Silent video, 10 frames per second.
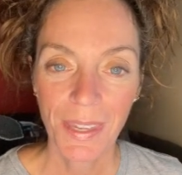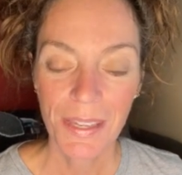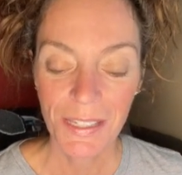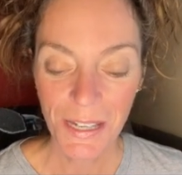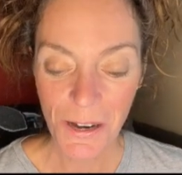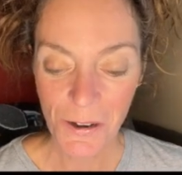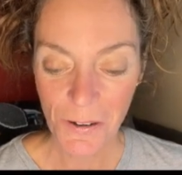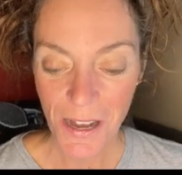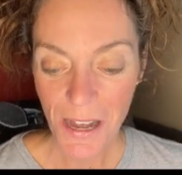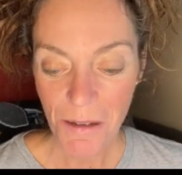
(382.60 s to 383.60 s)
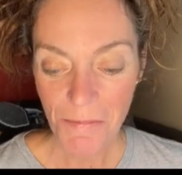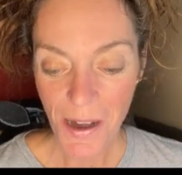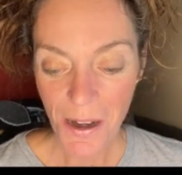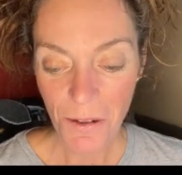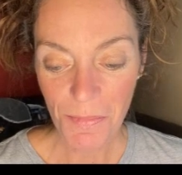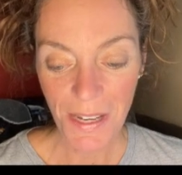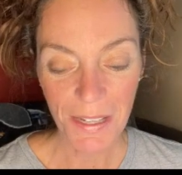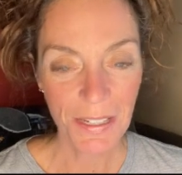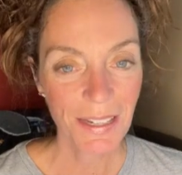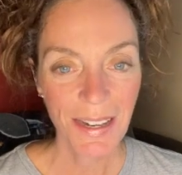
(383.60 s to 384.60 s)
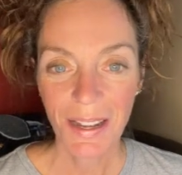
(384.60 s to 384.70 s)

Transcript: So by all means,